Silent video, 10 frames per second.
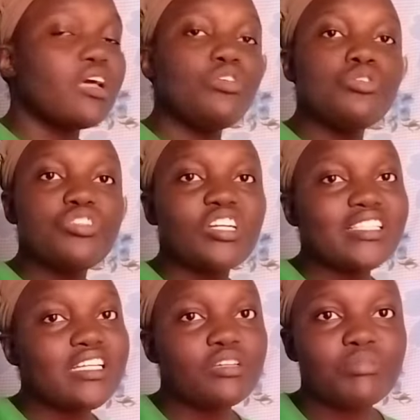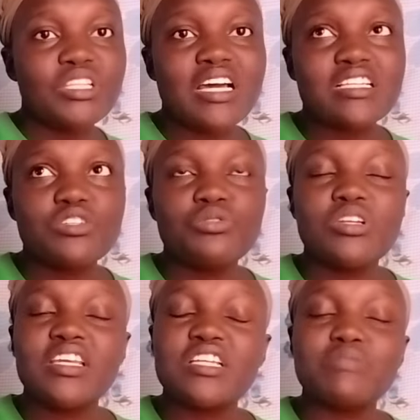you threatening me that you
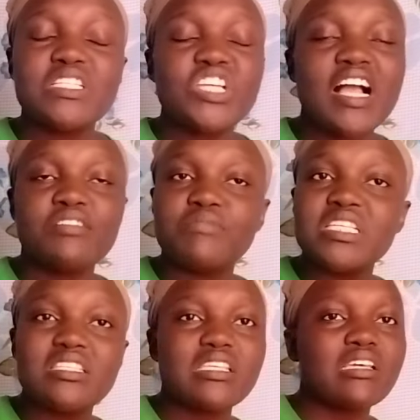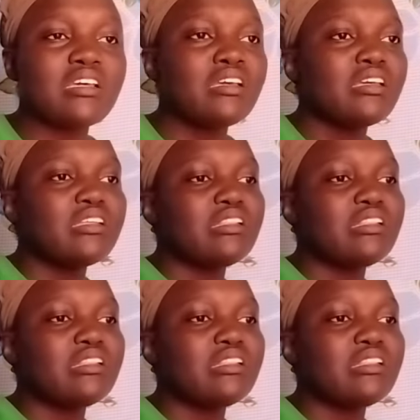will get my child missing,